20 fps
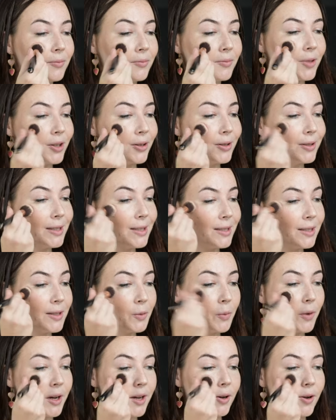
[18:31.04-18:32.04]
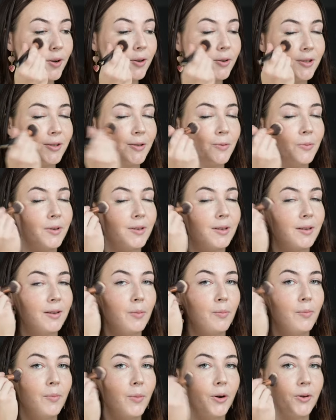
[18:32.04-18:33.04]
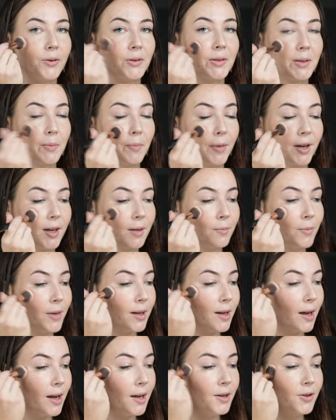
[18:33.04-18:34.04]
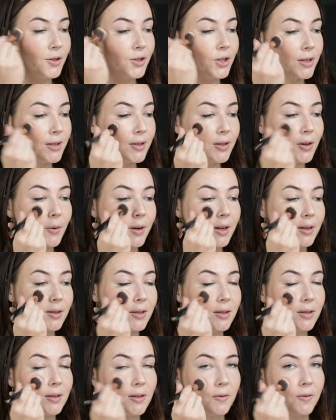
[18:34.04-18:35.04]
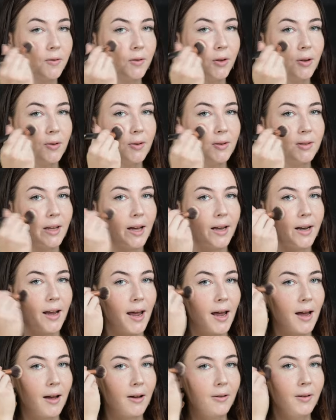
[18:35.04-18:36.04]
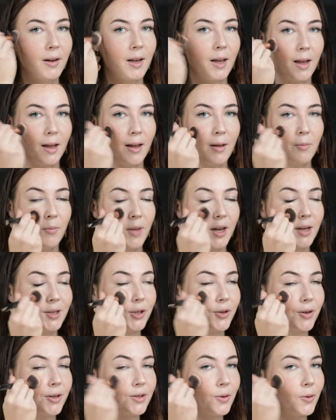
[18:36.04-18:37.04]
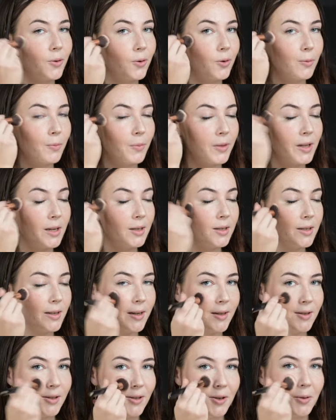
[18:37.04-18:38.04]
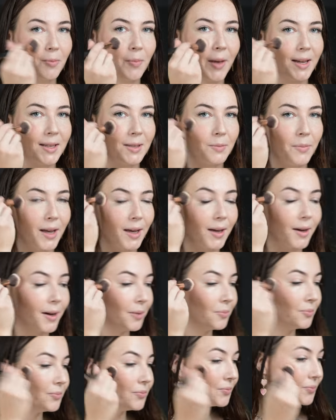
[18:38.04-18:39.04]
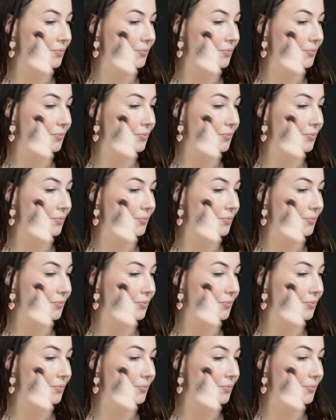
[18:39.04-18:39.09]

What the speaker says: because this is where you're going to want the most pigment. And you're just going to diffuse that out, make sure it's all blended into your base makeup.